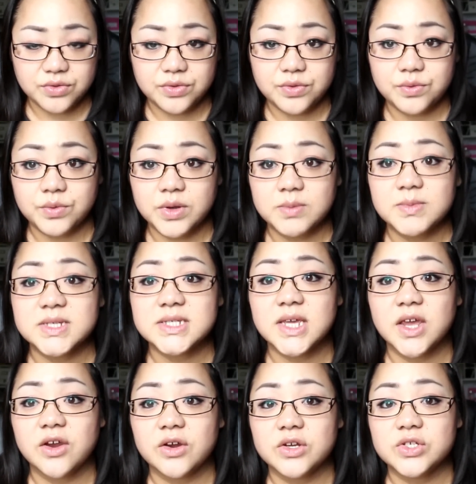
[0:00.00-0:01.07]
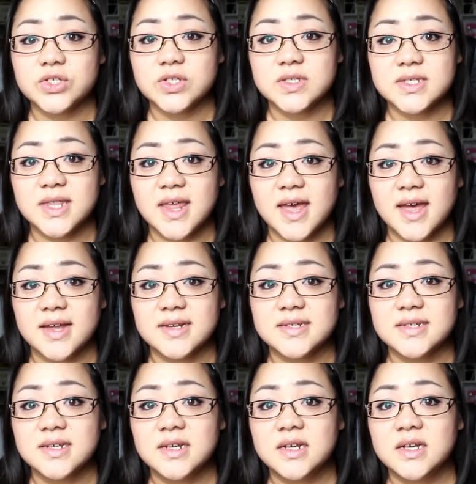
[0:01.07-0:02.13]
3 miscarriages
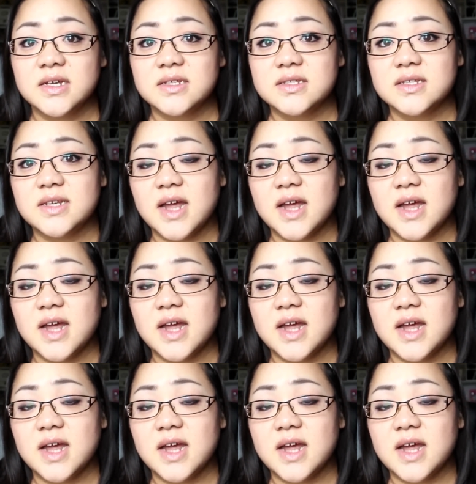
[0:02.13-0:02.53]
that the